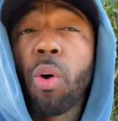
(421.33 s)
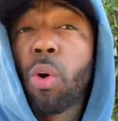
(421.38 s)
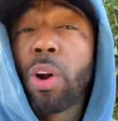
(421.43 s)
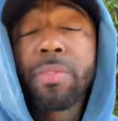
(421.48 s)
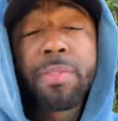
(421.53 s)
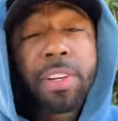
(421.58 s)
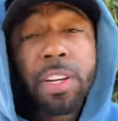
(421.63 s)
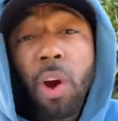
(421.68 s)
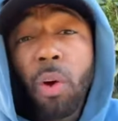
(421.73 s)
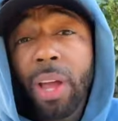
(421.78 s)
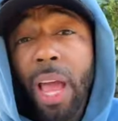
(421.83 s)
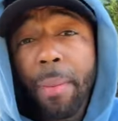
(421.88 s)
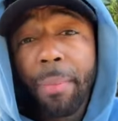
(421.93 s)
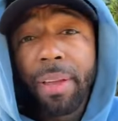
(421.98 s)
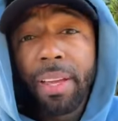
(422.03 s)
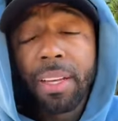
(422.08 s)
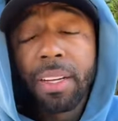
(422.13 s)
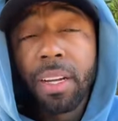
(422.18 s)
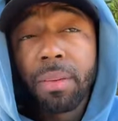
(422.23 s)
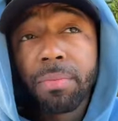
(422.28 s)
Or even no cap
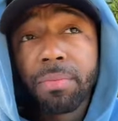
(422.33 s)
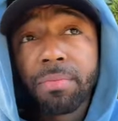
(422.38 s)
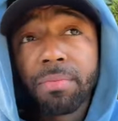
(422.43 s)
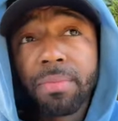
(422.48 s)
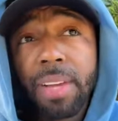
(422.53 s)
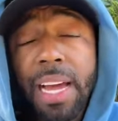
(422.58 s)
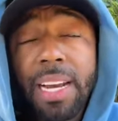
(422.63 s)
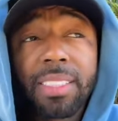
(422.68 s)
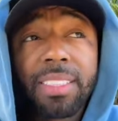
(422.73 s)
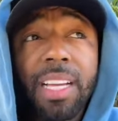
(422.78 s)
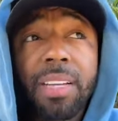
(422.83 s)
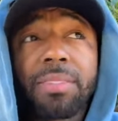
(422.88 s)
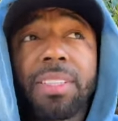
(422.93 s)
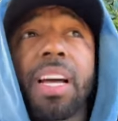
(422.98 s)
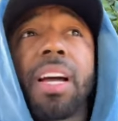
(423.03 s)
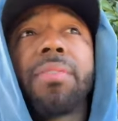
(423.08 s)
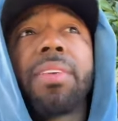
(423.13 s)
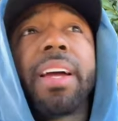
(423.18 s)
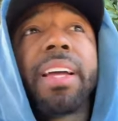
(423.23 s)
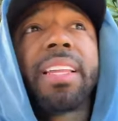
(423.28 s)
in income. At the same
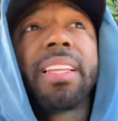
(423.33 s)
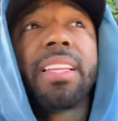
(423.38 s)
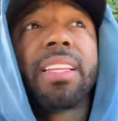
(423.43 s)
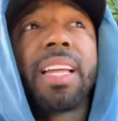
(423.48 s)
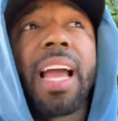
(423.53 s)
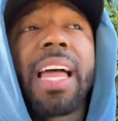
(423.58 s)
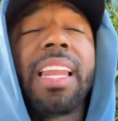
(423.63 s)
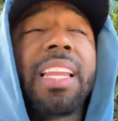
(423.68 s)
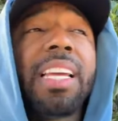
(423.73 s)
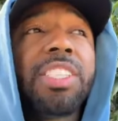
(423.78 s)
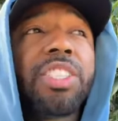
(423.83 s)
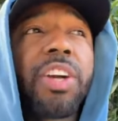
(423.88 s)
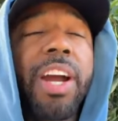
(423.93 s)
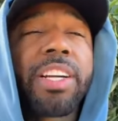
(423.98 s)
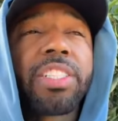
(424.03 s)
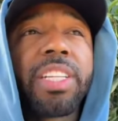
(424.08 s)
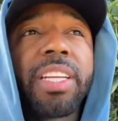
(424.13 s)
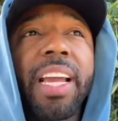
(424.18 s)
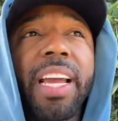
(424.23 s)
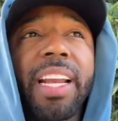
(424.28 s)
time, like at least you're
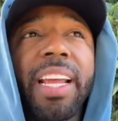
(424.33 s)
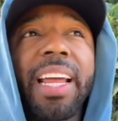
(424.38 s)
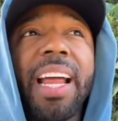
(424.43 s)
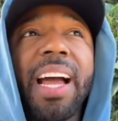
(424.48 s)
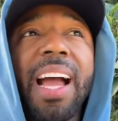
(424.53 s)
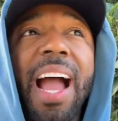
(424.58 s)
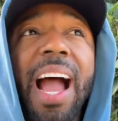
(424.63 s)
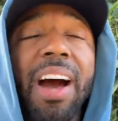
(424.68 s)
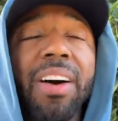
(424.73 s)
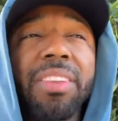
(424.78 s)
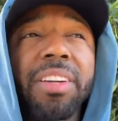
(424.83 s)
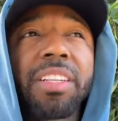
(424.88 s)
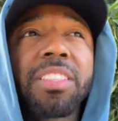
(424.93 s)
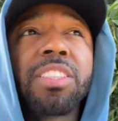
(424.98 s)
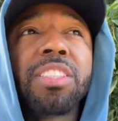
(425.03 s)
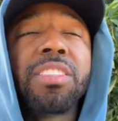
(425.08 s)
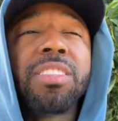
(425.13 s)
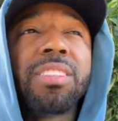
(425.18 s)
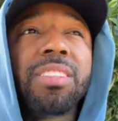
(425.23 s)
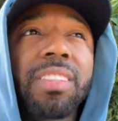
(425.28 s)
actually getting out there
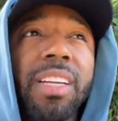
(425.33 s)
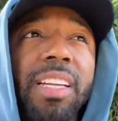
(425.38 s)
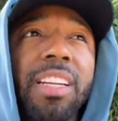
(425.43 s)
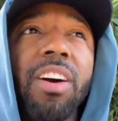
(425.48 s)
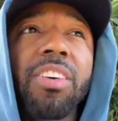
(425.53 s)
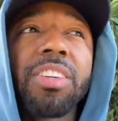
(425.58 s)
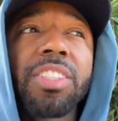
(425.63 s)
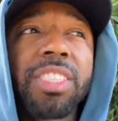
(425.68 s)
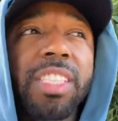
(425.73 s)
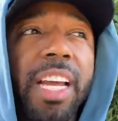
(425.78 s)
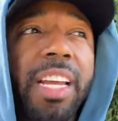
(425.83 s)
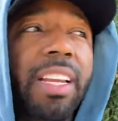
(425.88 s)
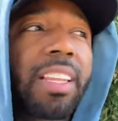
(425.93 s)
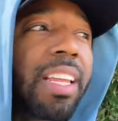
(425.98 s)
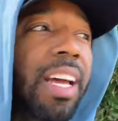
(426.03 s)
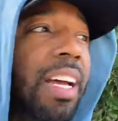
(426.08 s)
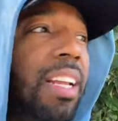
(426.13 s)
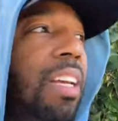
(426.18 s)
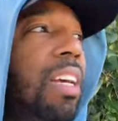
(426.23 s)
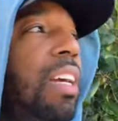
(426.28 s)
to, and understanding
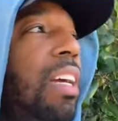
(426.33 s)
that